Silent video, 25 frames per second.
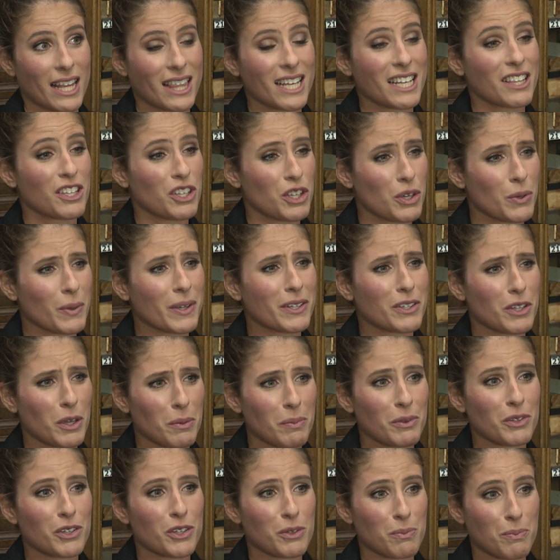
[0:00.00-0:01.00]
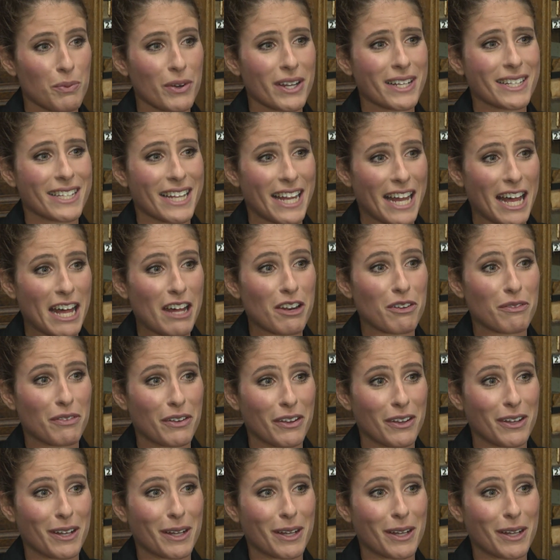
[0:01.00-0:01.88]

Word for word: I think the US Open just brings that out of her.